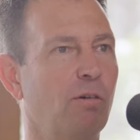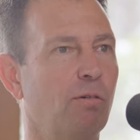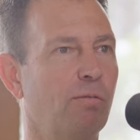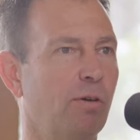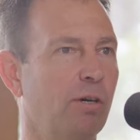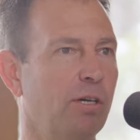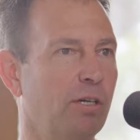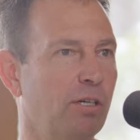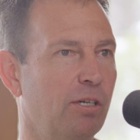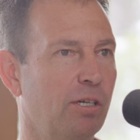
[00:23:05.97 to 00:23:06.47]

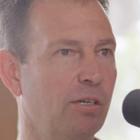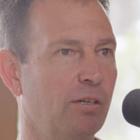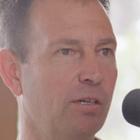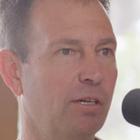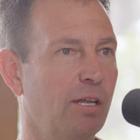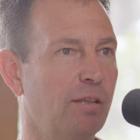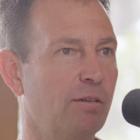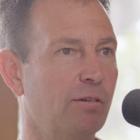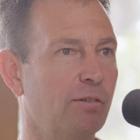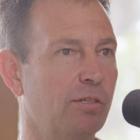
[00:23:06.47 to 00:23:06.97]
over into
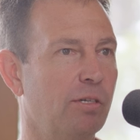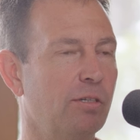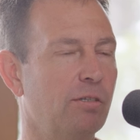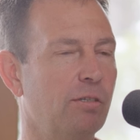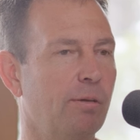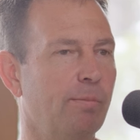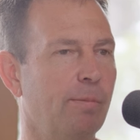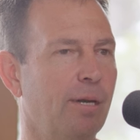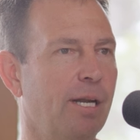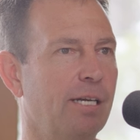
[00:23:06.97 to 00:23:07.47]
another
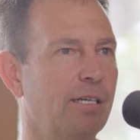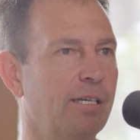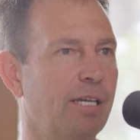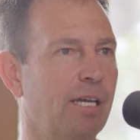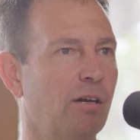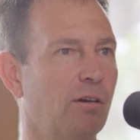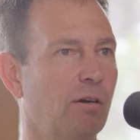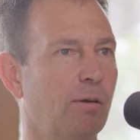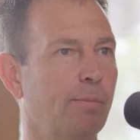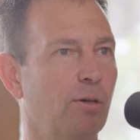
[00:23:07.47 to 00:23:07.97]
system and i
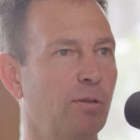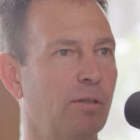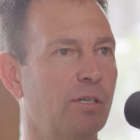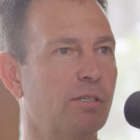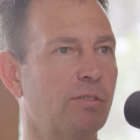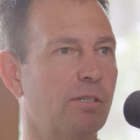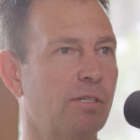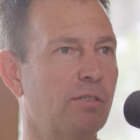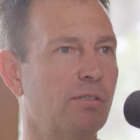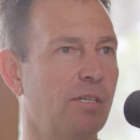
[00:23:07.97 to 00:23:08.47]
care about
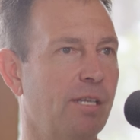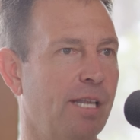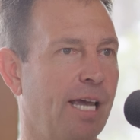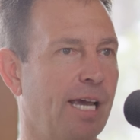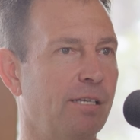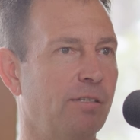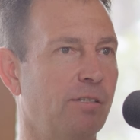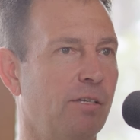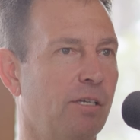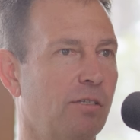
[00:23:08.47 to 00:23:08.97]
this
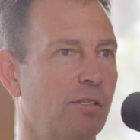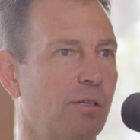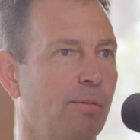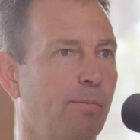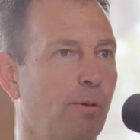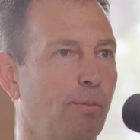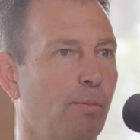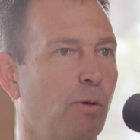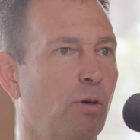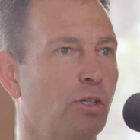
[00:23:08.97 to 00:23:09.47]
that
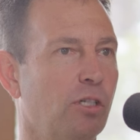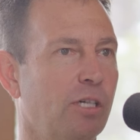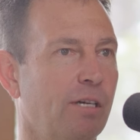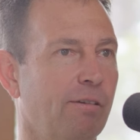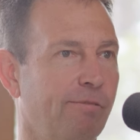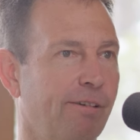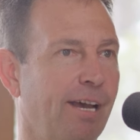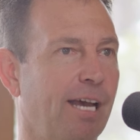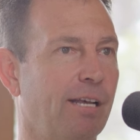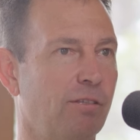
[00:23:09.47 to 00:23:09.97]
system
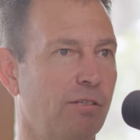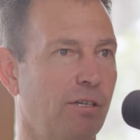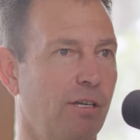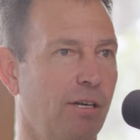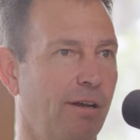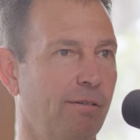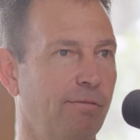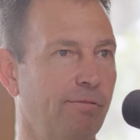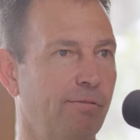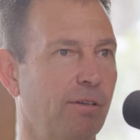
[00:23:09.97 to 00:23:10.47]
emerging fast
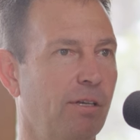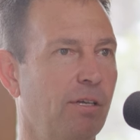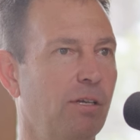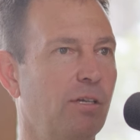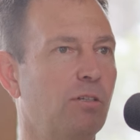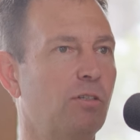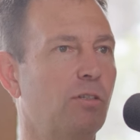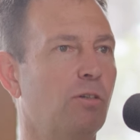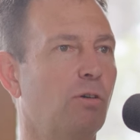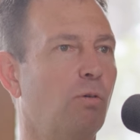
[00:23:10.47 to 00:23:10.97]
enough
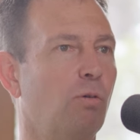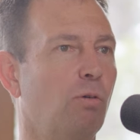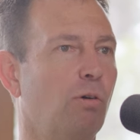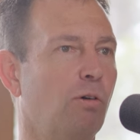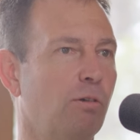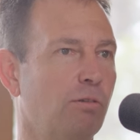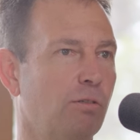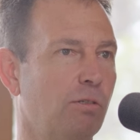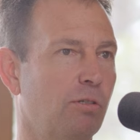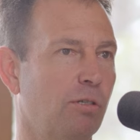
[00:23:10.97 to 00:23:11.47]
yeah.
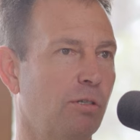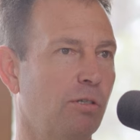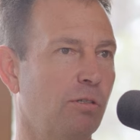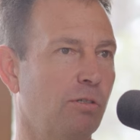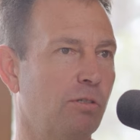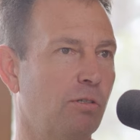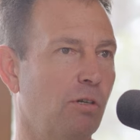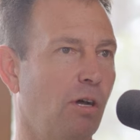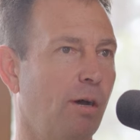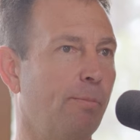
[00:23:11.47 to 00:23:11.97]
to to
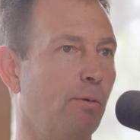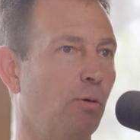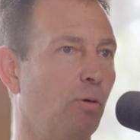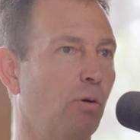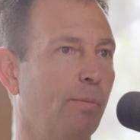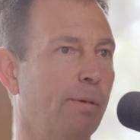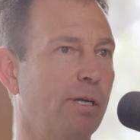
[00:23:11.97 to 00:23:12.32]
stop a whole